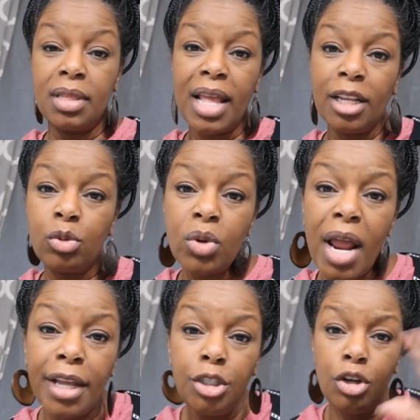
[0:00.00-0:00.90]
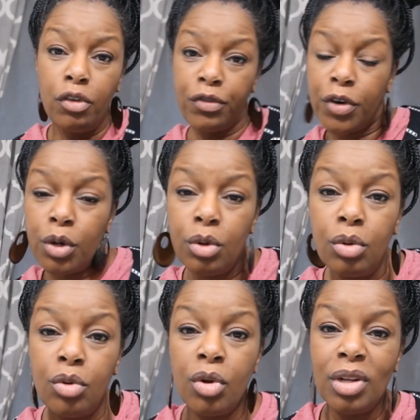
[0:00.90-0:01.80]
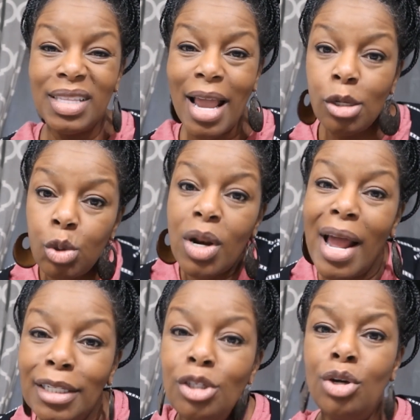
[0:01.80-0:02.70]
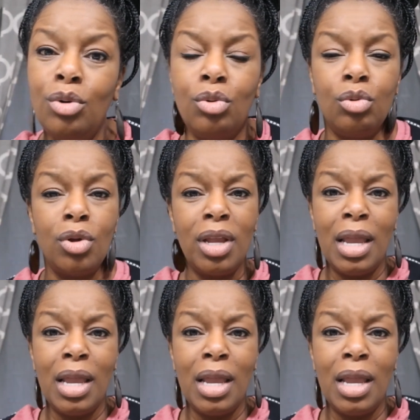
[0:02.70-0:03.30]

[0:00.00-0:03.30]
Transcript: That's what I do, fool. That's what I do.